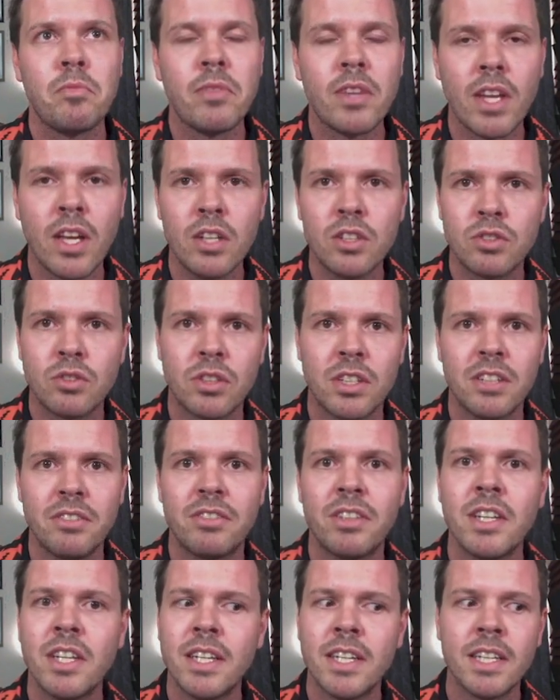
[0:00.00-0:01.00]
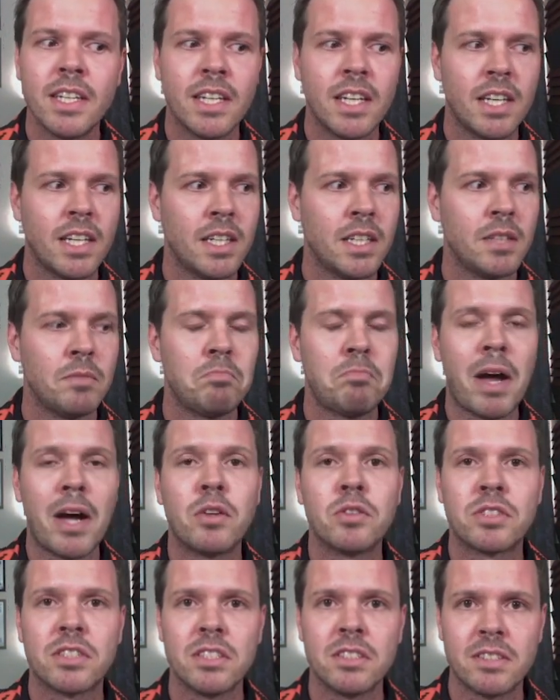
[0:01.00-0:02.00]
sort of
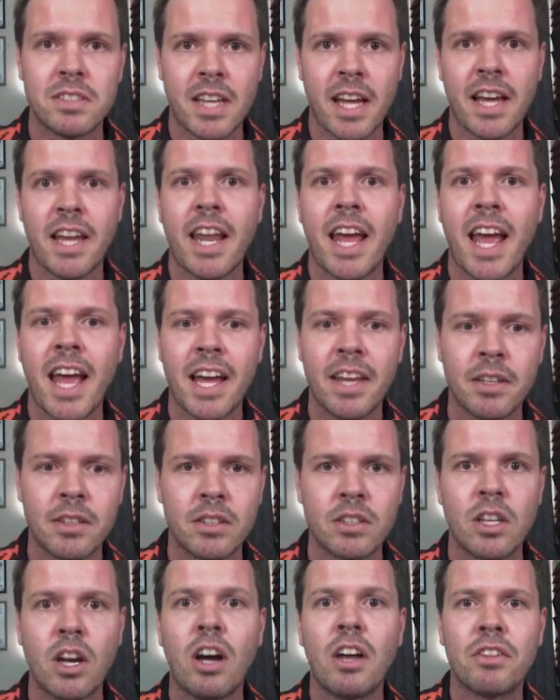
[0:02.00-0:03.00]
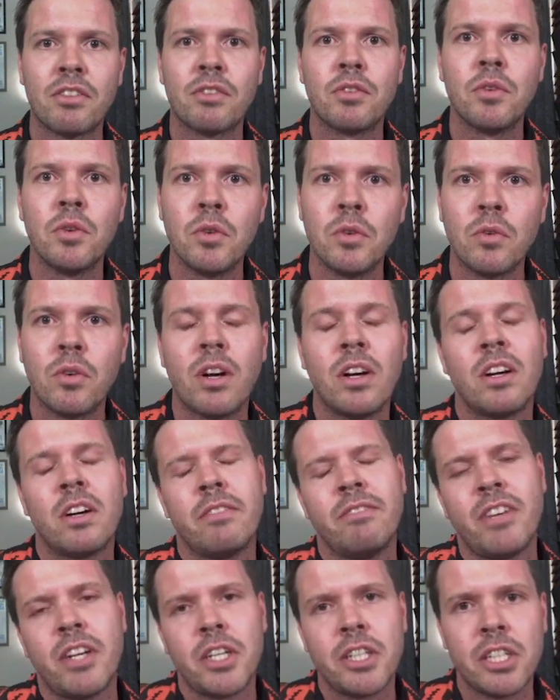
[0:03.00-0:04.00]
bounces that had gone through
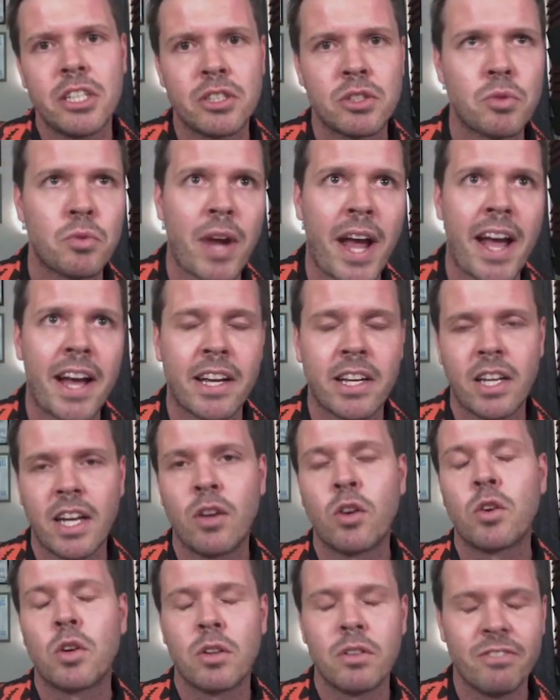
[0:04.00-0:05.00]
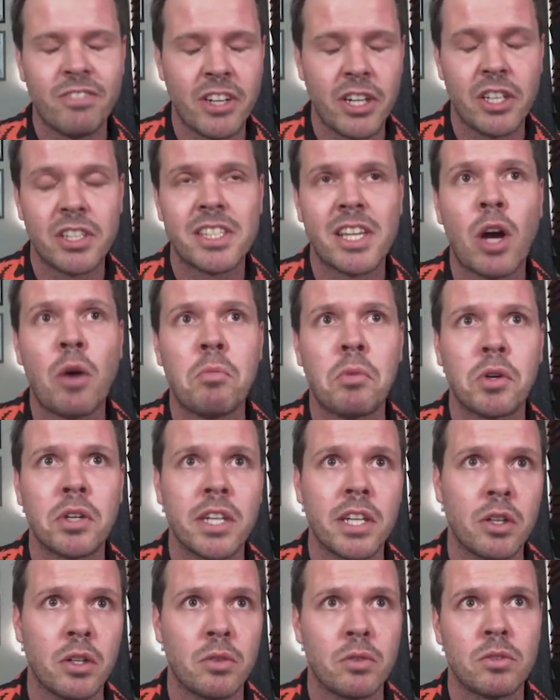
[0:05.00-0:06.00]
various rack or various outboard
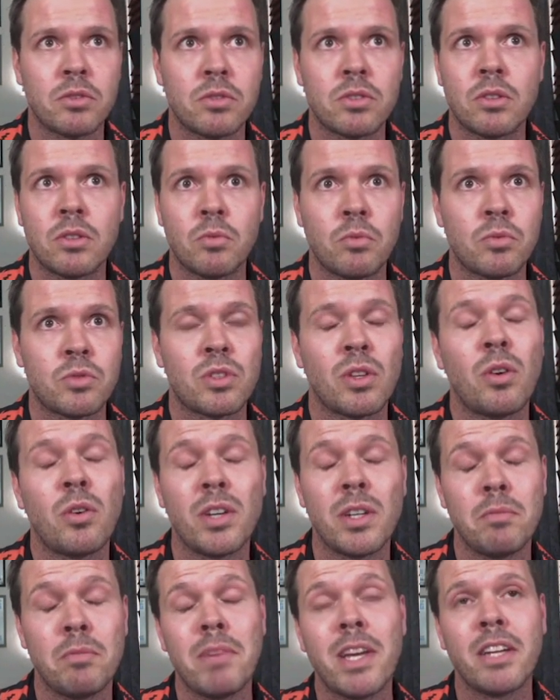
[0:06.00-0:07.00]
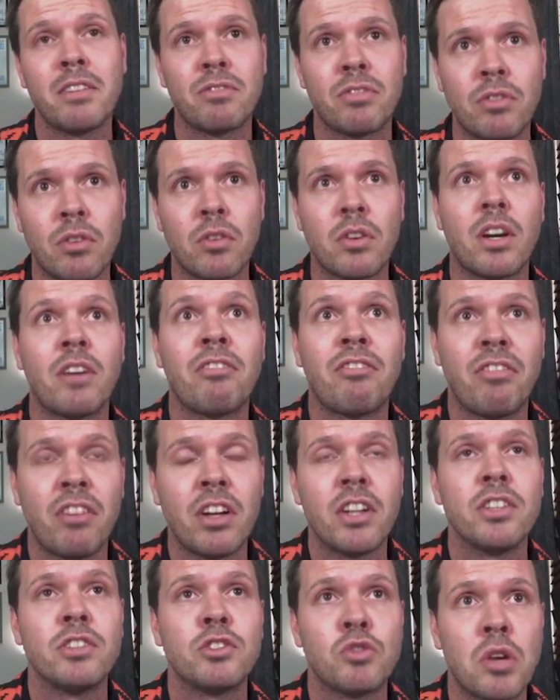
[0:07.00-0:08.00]
gears, so it made for a
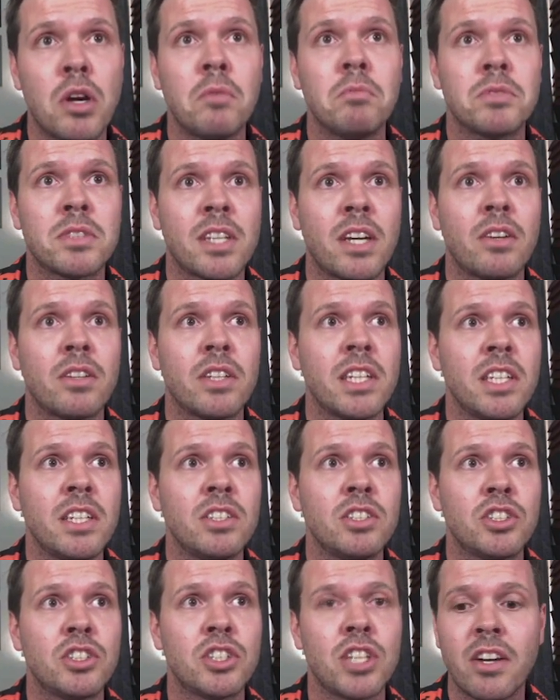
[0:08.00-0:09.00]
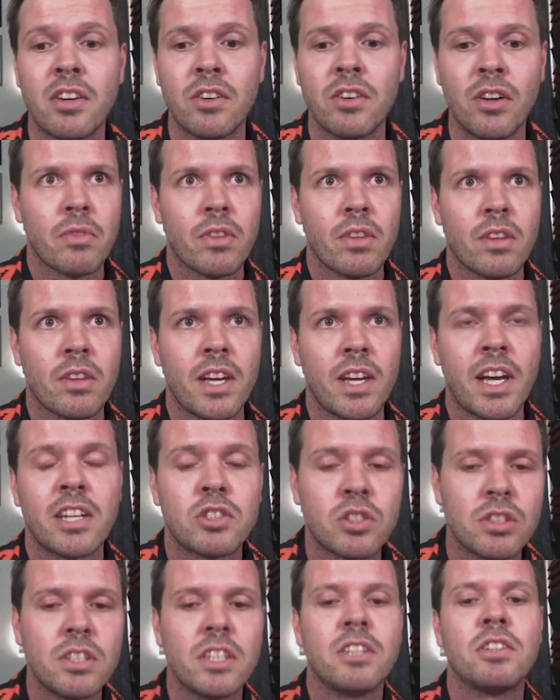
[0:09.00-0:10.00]
fun drum sound in general.
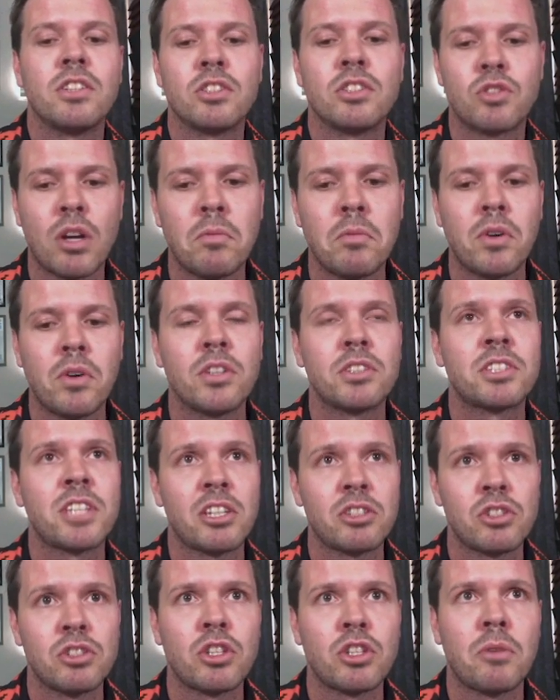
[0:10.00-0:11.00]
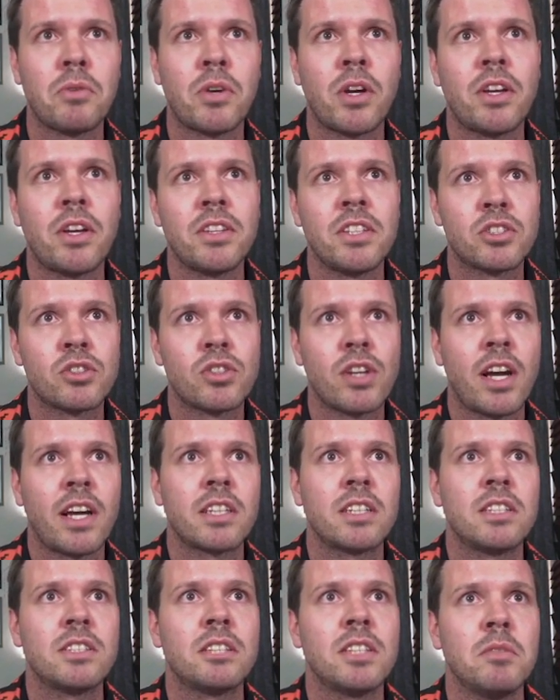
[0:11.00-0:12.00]
Actually, the session drummer on this track,
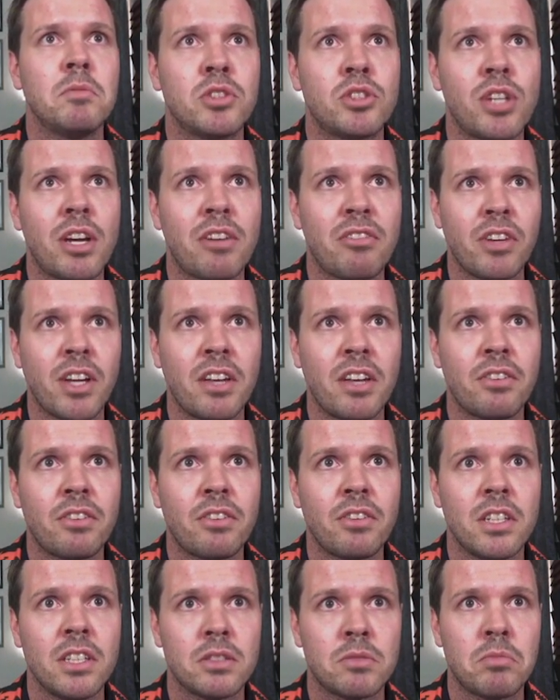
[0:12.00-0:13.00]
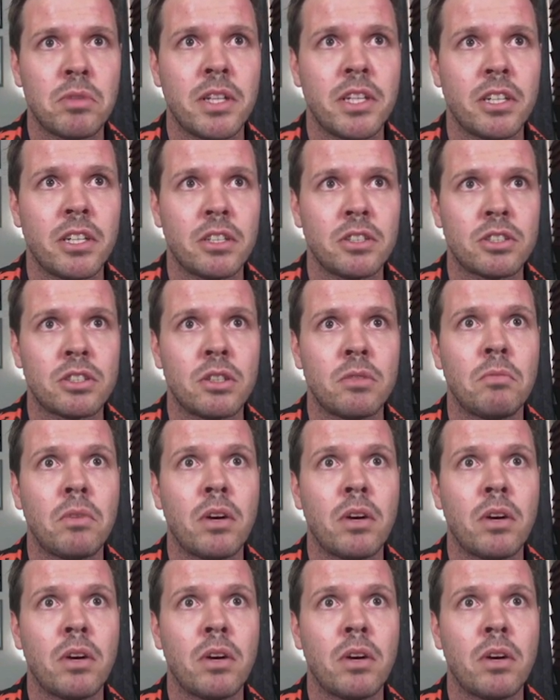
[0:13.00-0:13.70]
his name is Jeffrey Anthony, has played on some